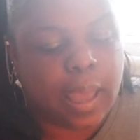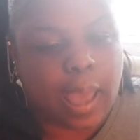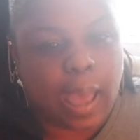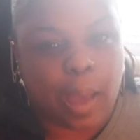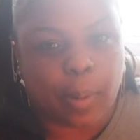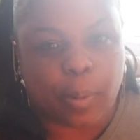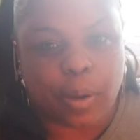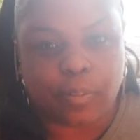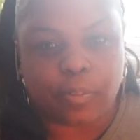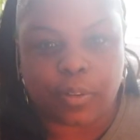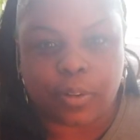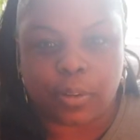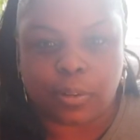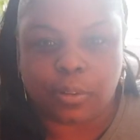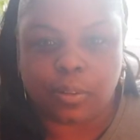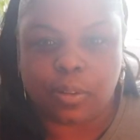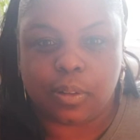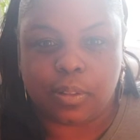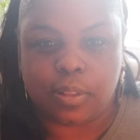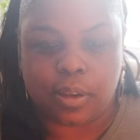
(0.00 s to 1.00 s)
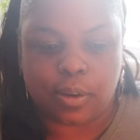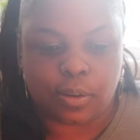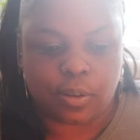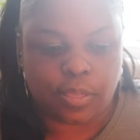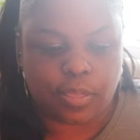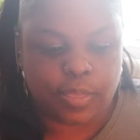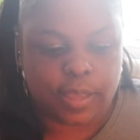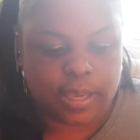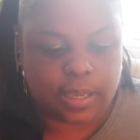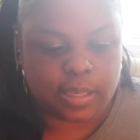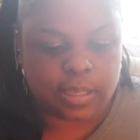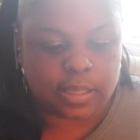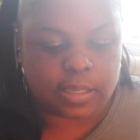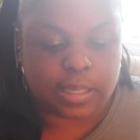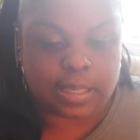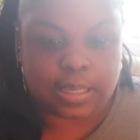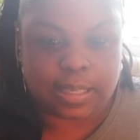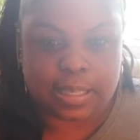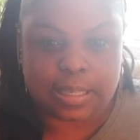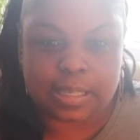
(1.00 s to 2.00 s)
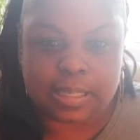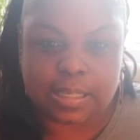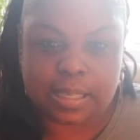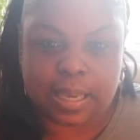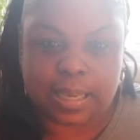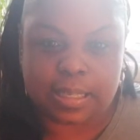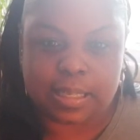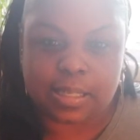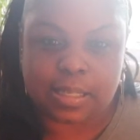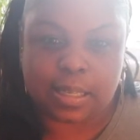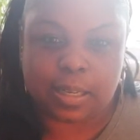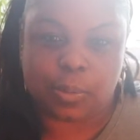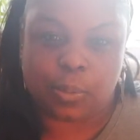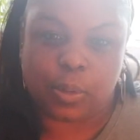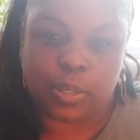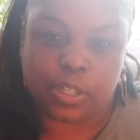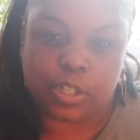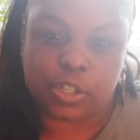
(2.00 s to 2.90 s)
However, there are things and insights that I want to